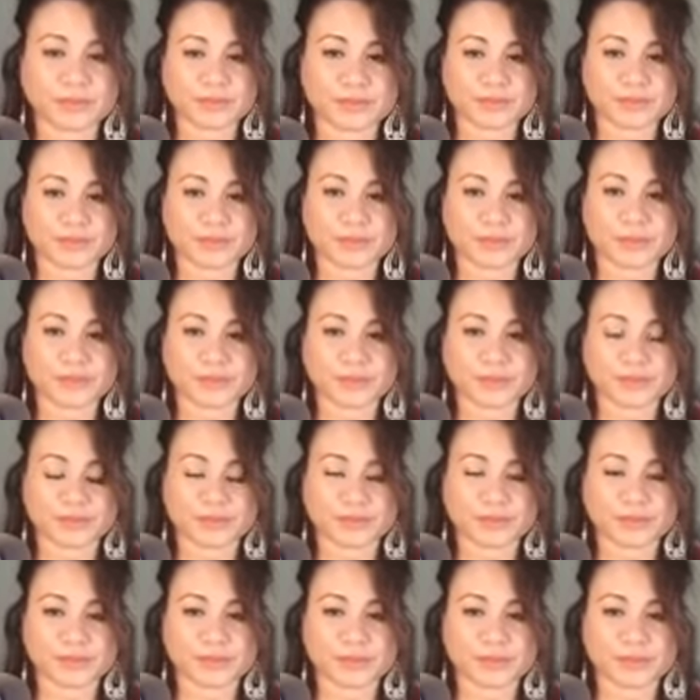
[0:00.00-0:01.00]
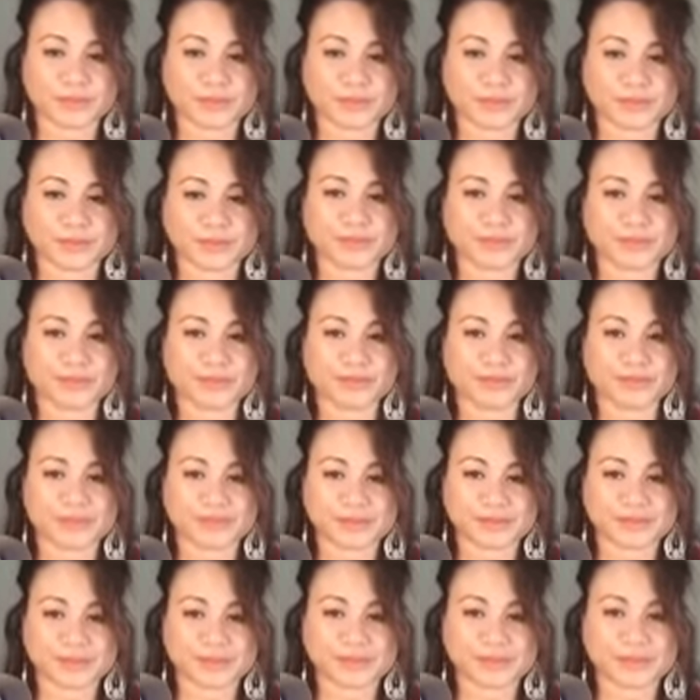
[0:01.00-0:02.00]

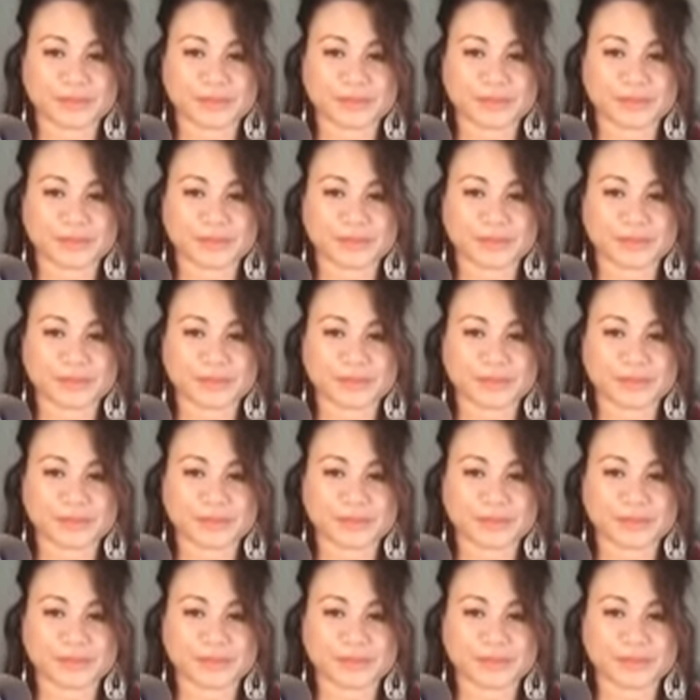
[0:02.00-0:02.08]
[no speech]